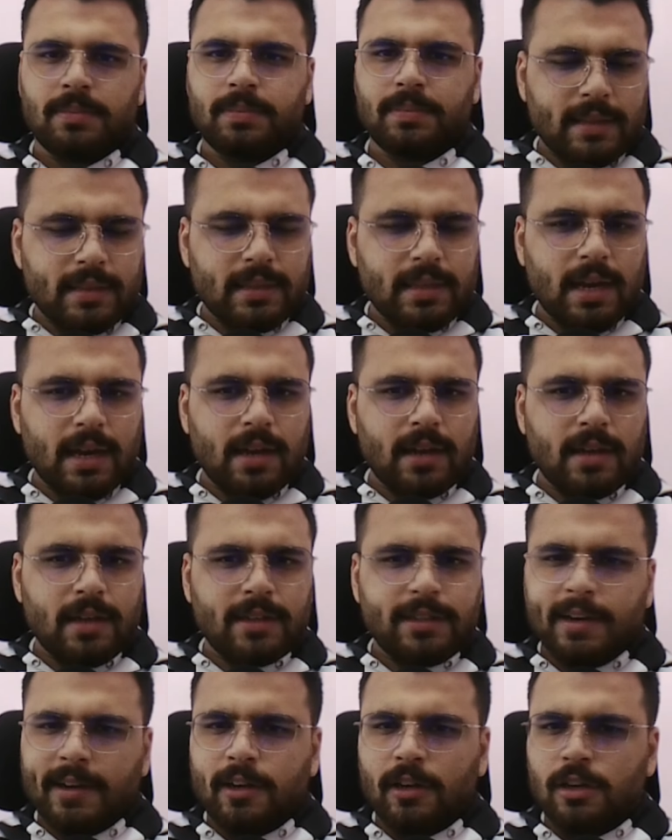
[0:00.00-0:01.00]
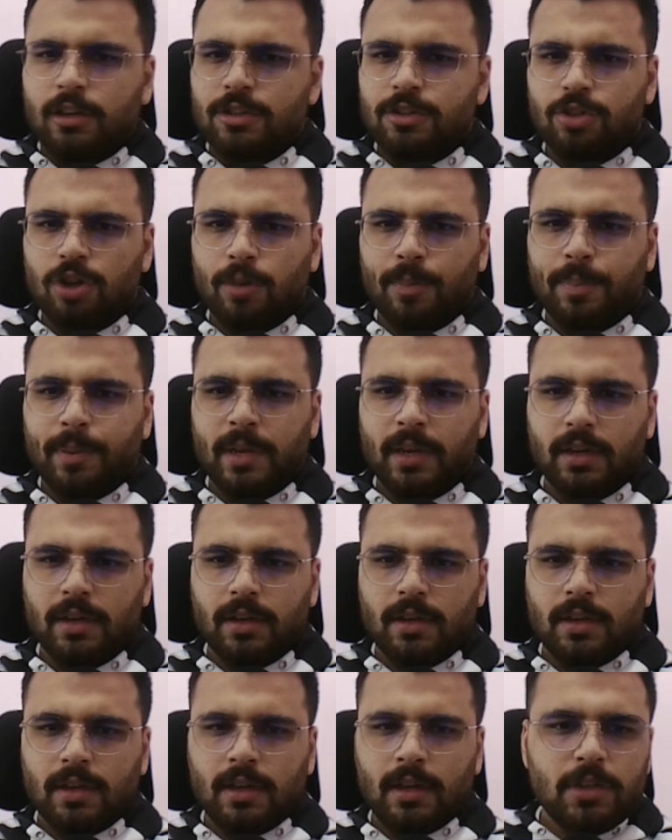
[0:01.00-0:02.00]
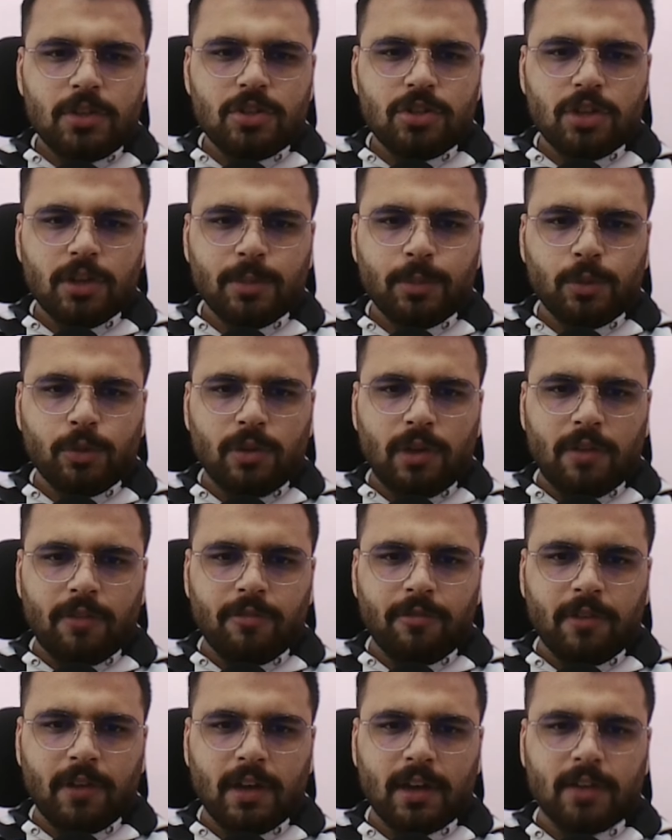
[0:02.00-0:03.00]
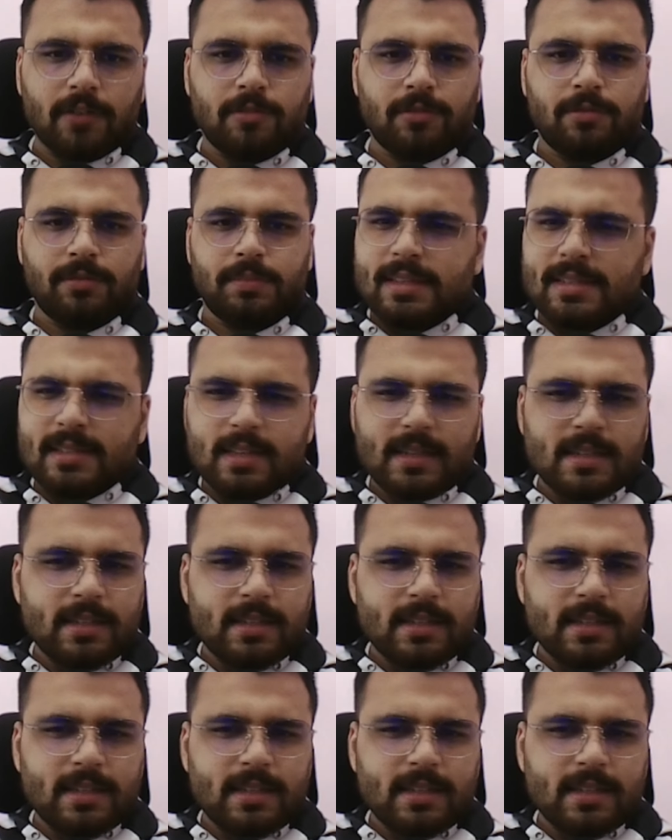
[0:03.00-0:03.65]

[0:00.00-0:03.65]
And Tal did not stop here. Bishop to f5. This